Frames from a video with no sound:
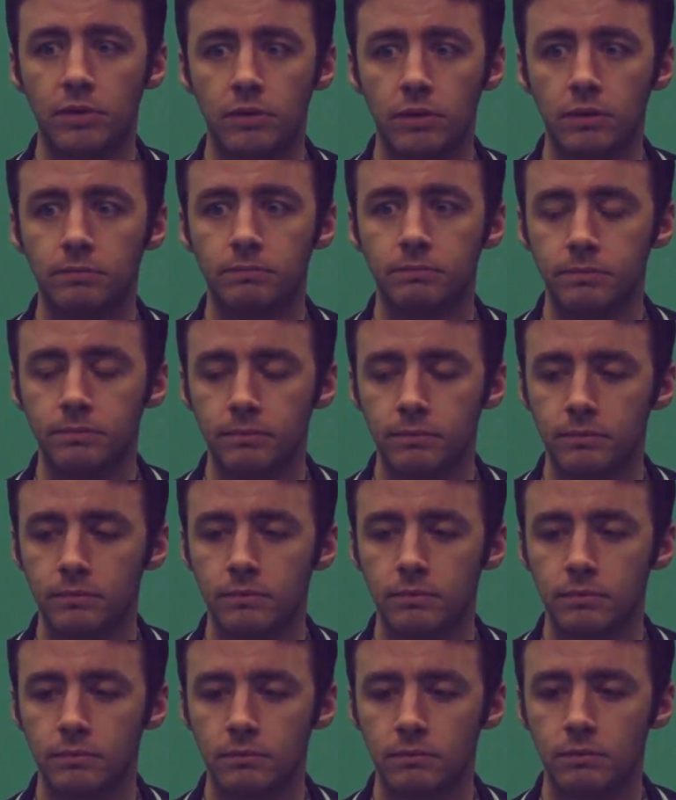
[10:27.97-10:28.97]
I'll miss you.
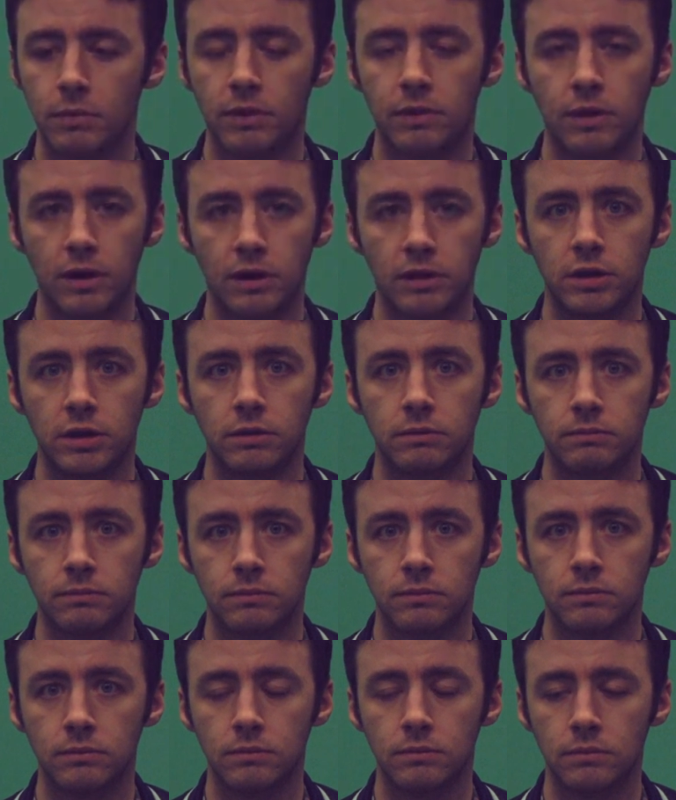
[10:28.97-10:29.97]
Miss AJ.